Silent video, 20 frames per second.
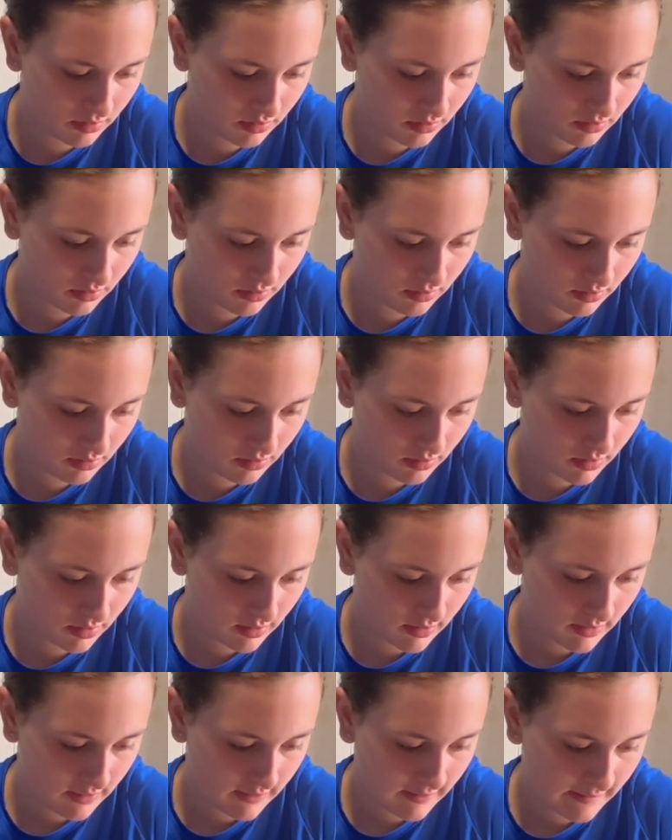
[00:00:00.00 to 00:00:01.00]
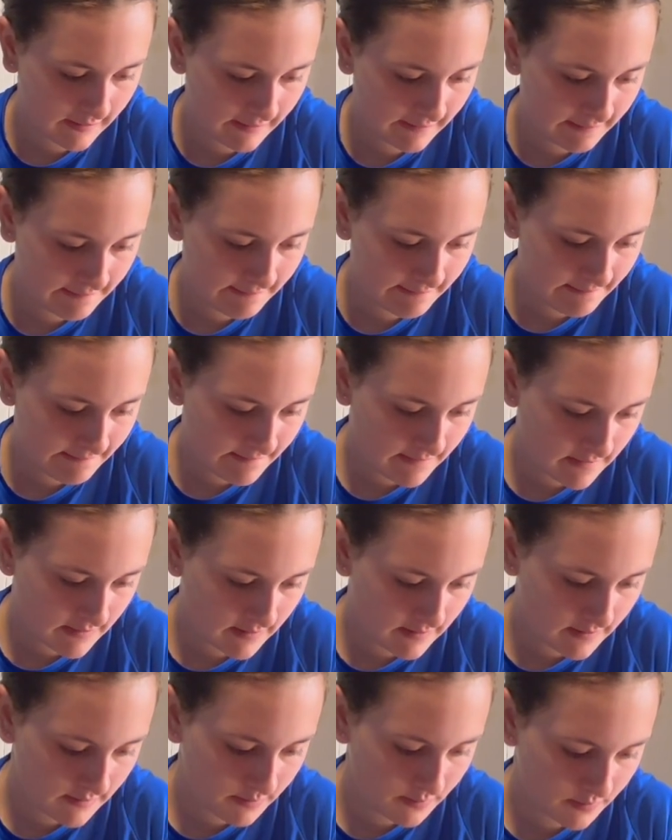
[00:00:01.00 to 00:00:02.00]
Alrighty, when she gets done, we'll
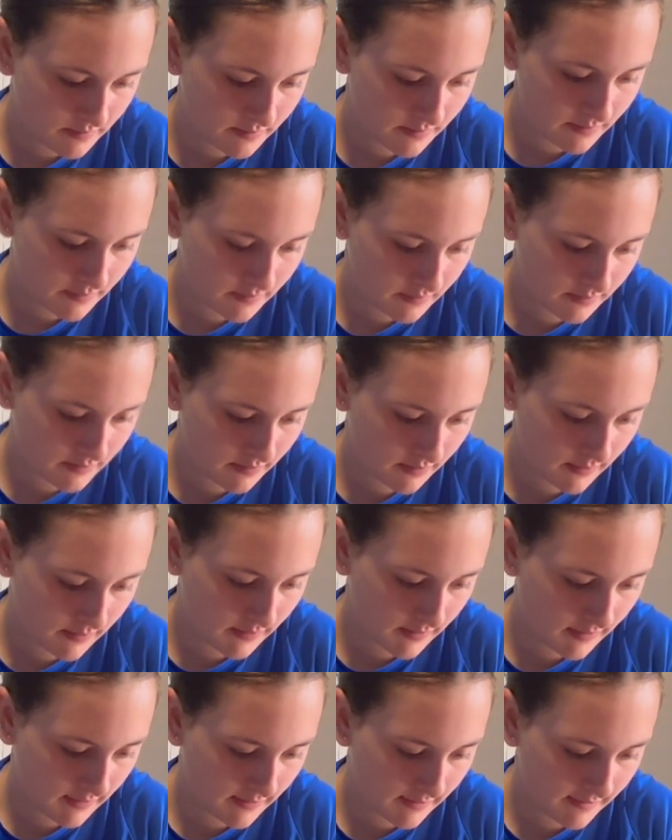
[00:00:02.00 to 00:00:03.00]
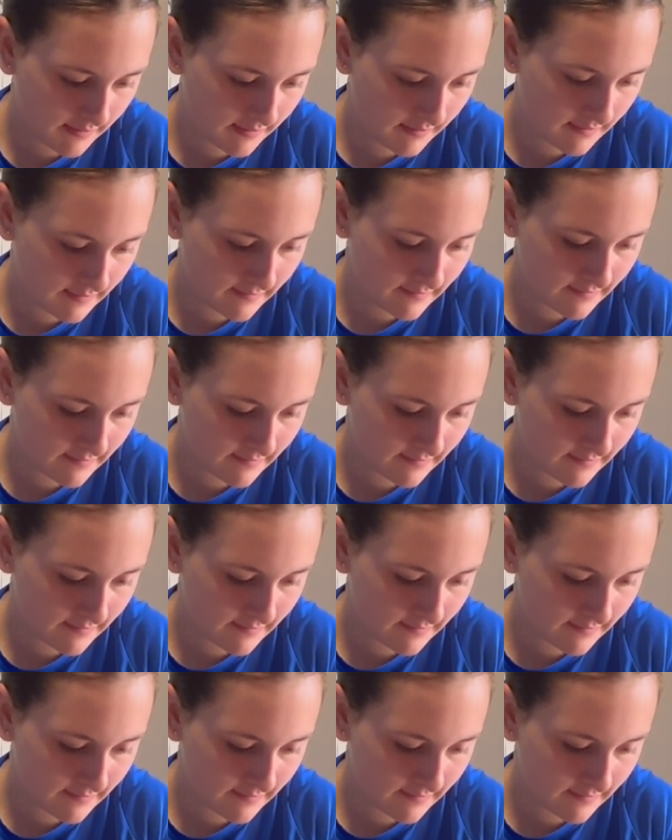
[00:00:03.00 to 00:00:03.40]
show you the finishing product.